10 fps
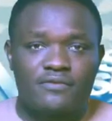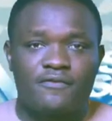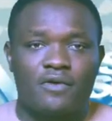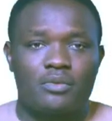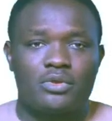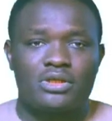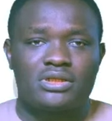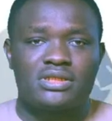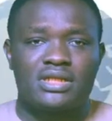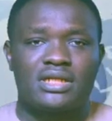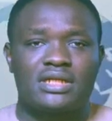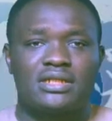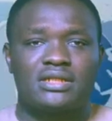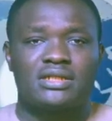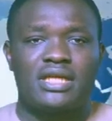forward,
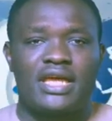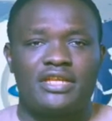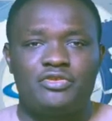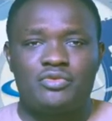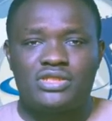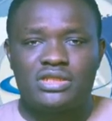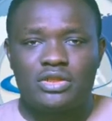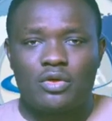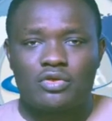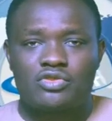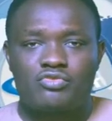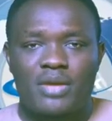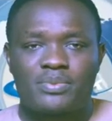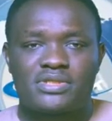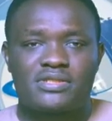uh, the NUT launched
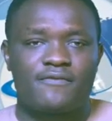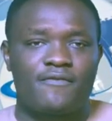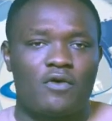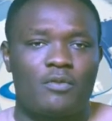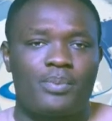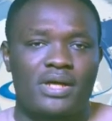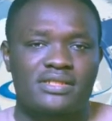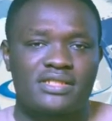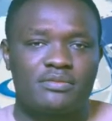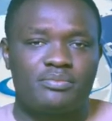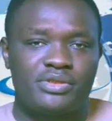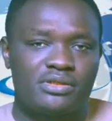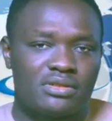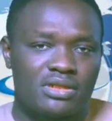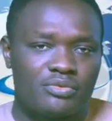reps for passing
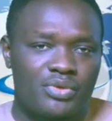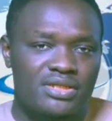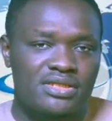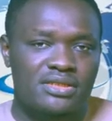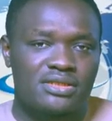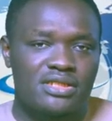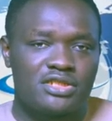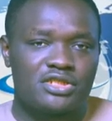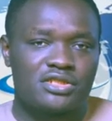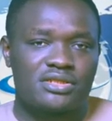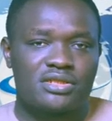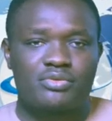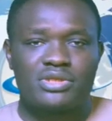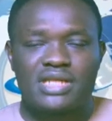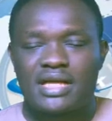bill and raising teachers' uh,
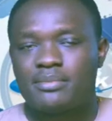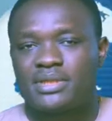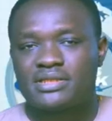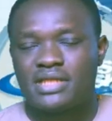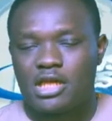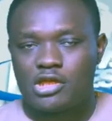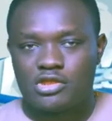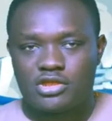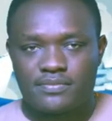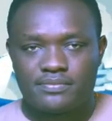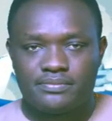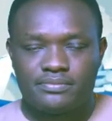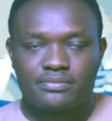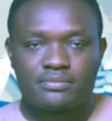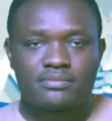retirement age.
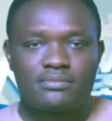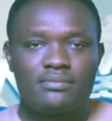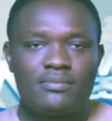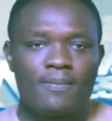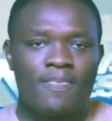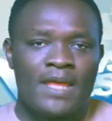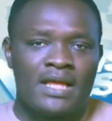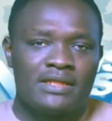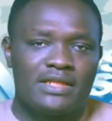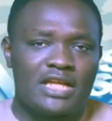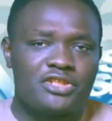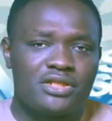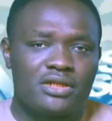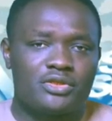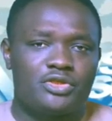The
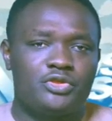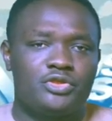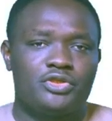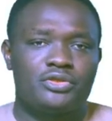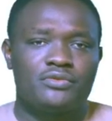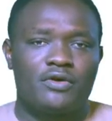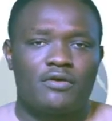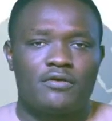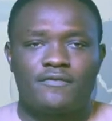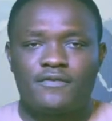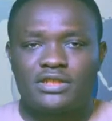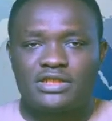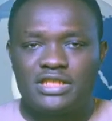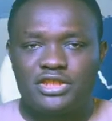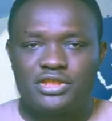National Union of uh,
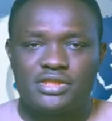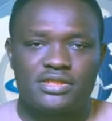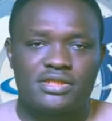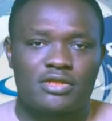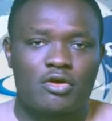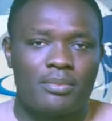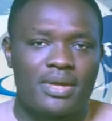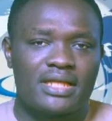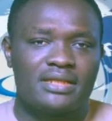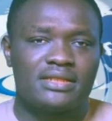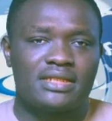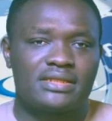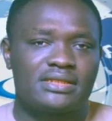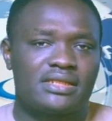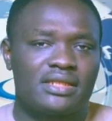Teachers uh,
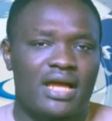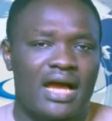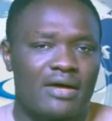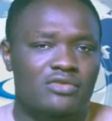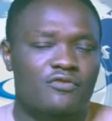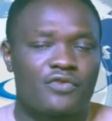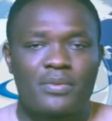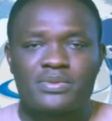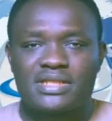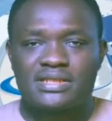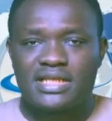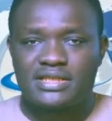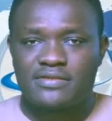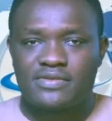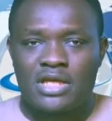commended the House of Representatives